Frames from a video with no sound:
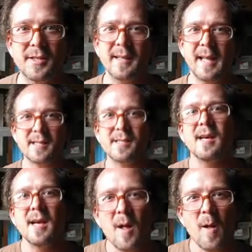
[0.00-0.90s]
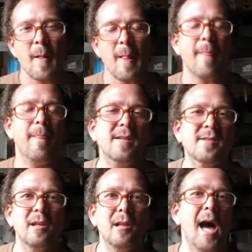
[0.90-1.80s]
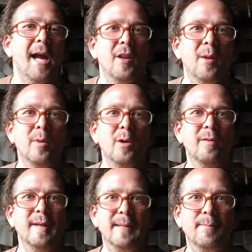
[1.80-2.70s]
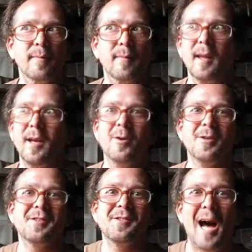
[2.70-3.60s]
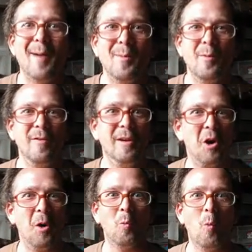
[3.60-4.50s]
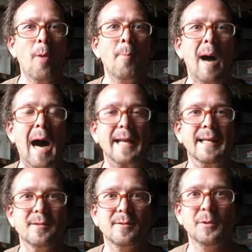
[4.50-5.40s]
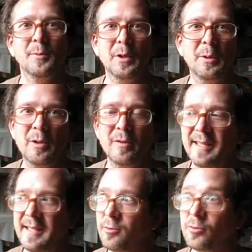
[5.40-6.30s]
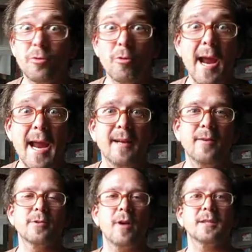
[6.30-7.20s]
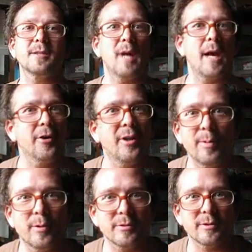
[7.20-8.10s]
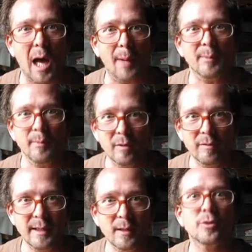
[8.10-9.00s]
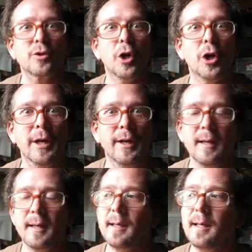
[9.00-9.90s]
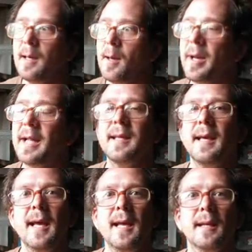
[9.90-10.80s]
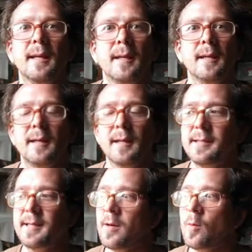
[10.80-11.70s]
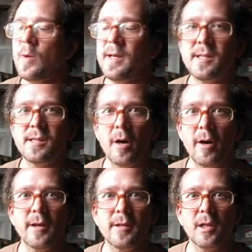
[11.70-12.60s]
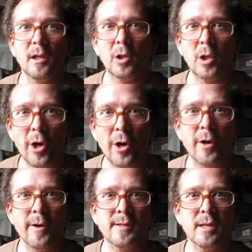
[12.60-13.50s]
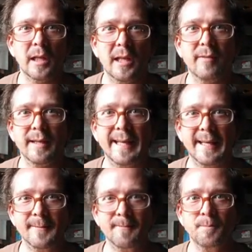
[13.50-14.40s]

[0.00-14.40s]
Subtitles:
See, that's the line in the movie. It was a zombie movie called Warm Bodies. New movie. It was great. It was awesome. Not your typical zombie movie. It was good. But at the end, they said we started to learn to live again.